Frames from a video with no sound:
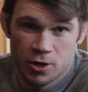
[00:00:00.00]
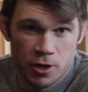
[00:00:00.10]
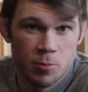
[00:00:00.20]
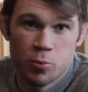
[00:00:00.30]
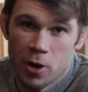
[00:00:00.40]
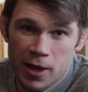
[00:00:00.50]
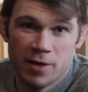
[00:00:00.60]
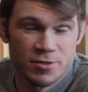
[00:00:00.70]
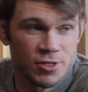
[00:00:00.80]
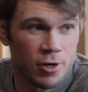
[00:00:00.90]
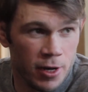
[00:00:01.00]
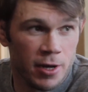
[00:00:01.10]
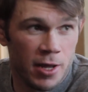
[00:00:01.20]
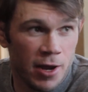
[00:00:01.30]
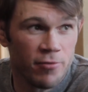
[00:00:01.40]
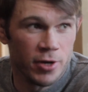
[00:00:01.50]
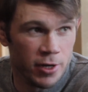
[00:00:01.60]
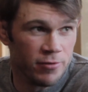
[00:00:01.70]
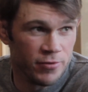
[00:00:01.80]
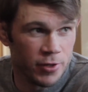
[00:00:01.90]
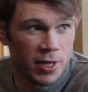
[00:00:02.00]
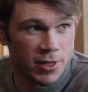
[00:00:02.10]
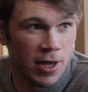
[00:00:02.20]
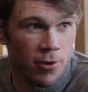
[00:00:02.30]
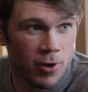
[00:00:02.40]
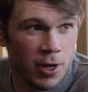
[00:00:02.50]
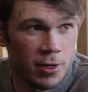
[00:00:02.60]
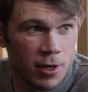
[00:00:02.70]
sorry, you probably have to start in every interview like that, right?